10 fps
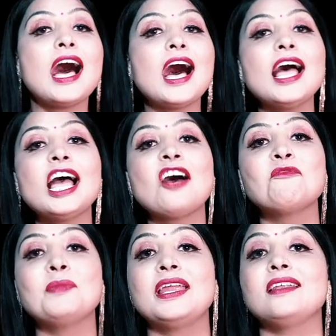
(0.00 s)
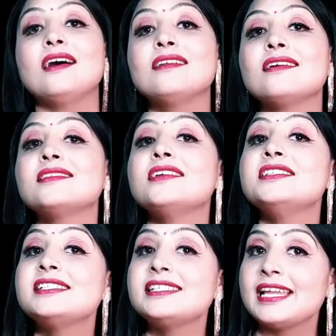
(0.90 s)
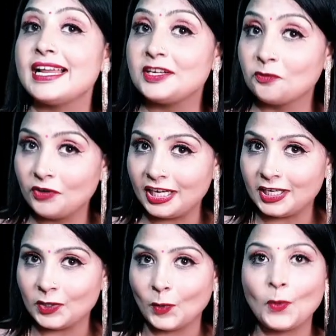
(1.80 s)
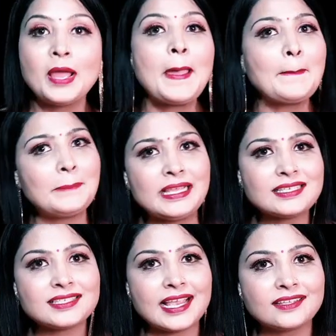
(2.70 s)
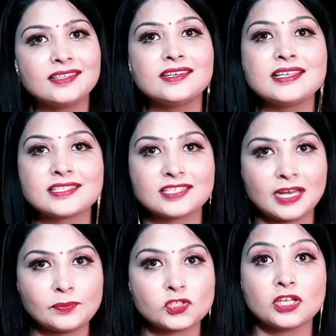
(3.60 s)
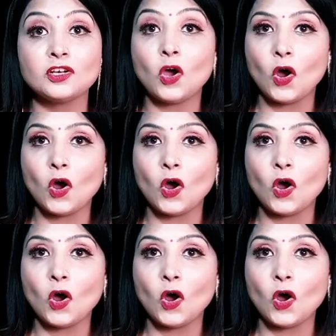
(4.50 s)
I have made another detailed video. Please check the description